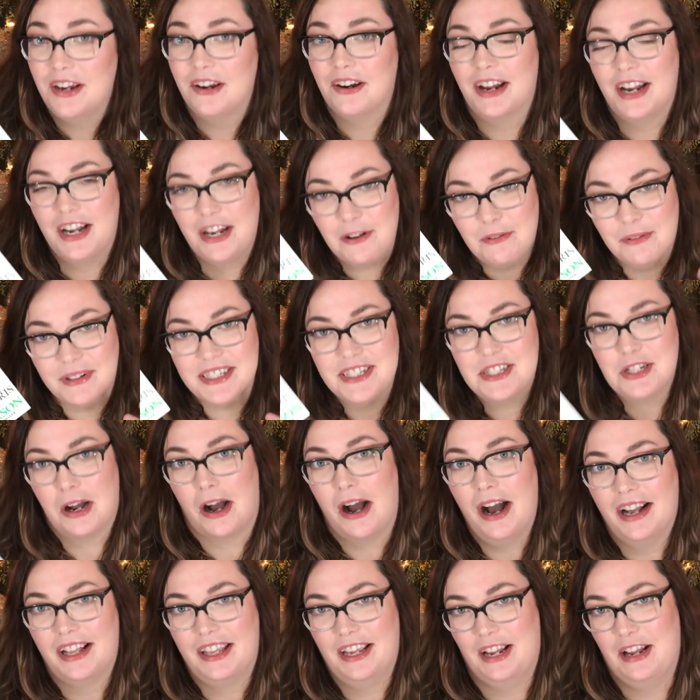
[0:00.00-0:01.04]
hear anyone
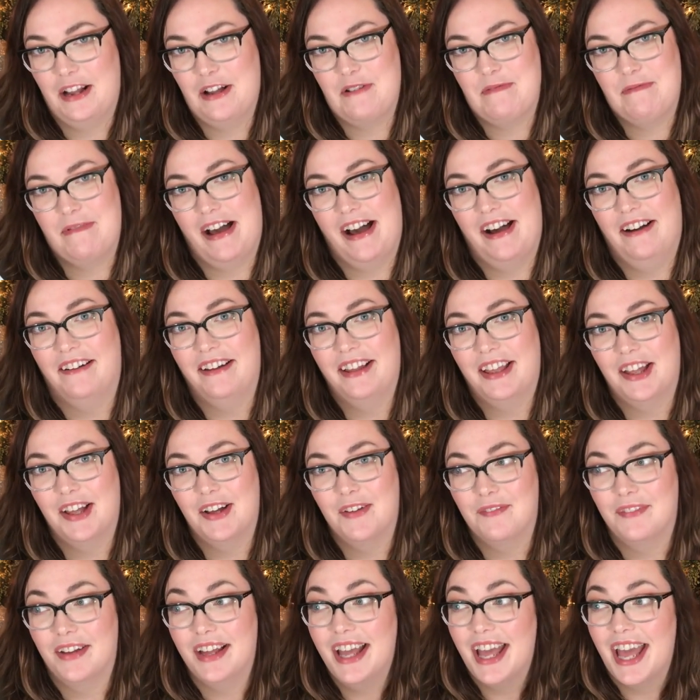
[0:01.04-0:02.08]
talking about
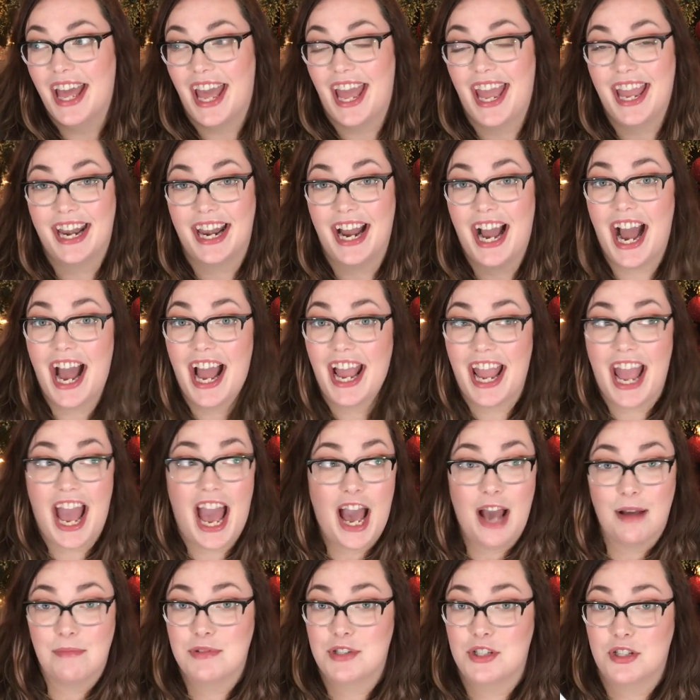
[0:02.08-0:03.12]
him, and I
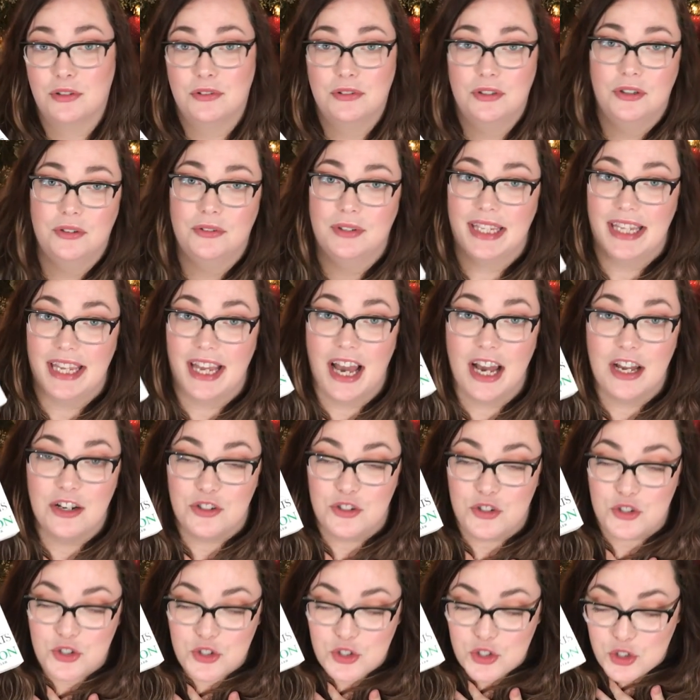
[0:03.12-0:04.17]
absolutely
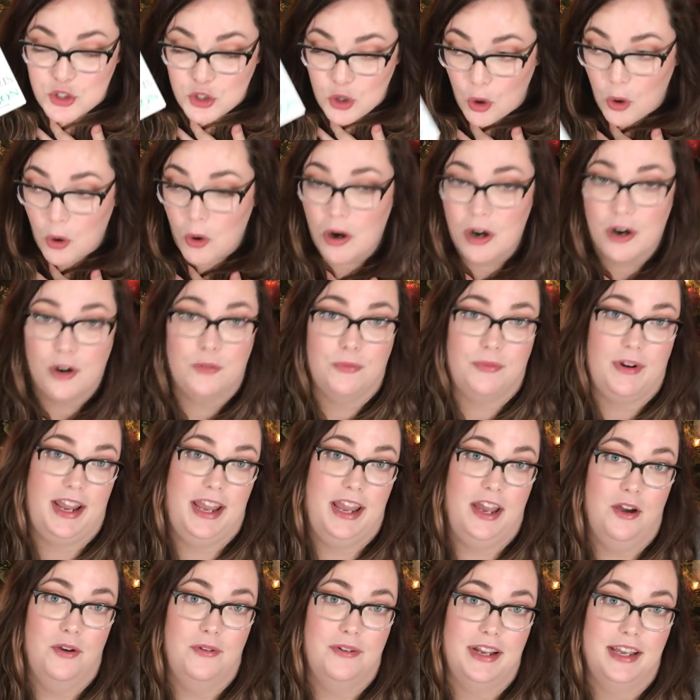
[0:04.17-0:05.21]
adore
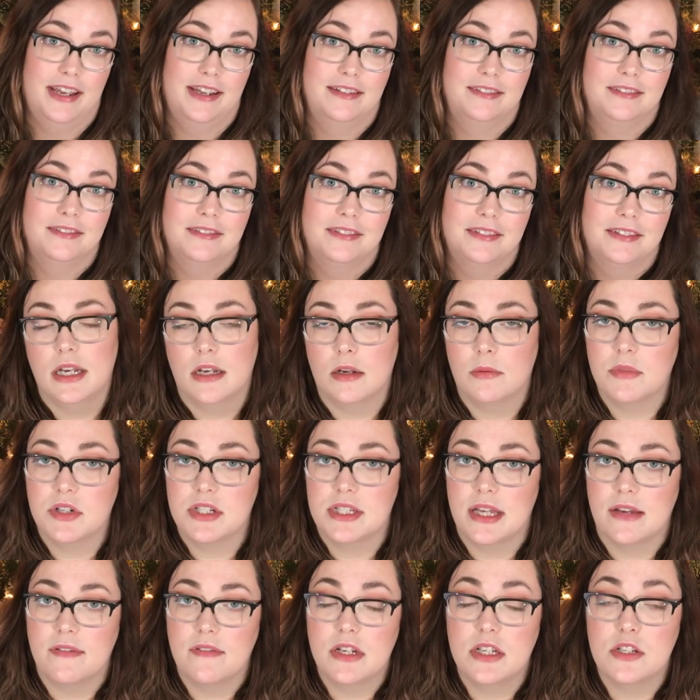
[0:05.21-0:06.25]
Ray Odin. Number
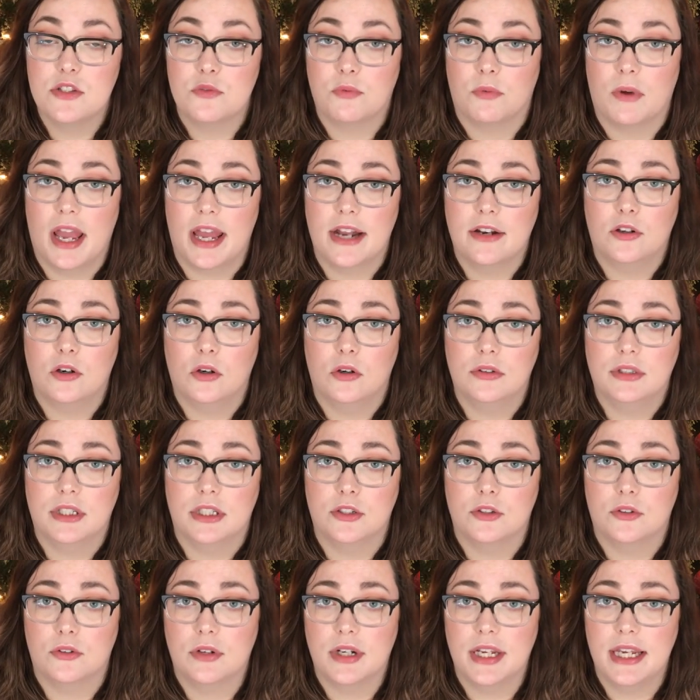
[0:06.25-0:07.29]
7 is Red, Gold,
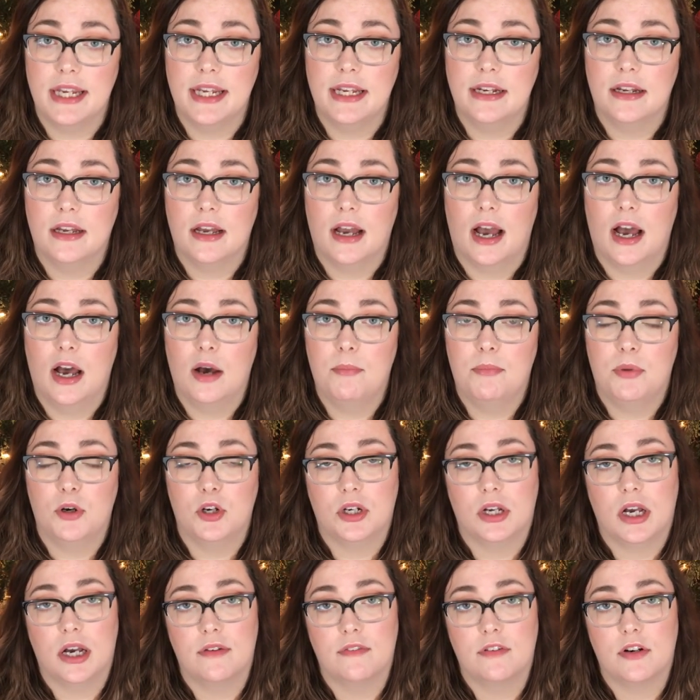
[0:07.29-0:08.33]
and Green, a
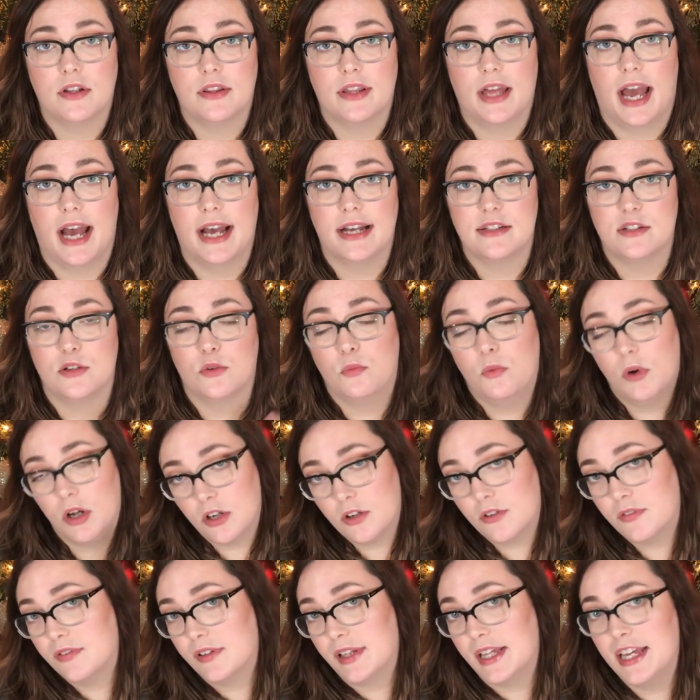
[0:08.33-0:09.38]
book cover that has a
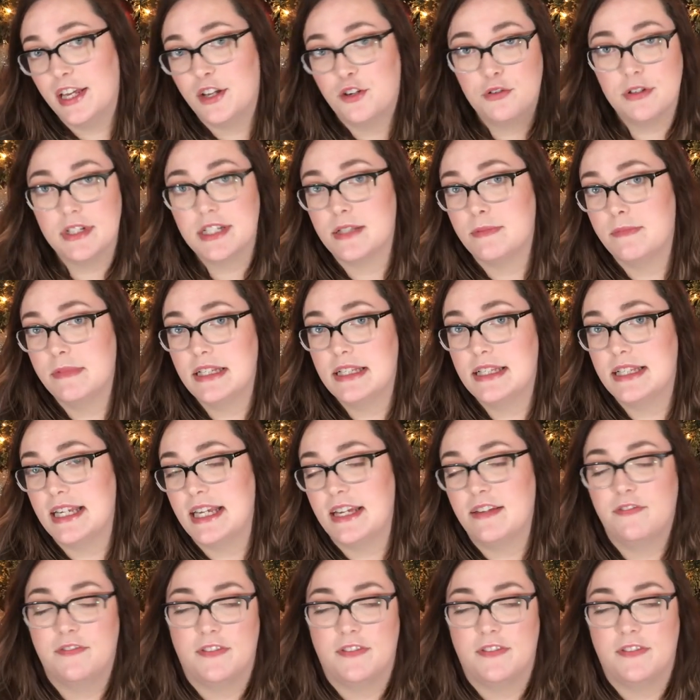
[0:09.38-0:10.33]
wonderfully Christmassy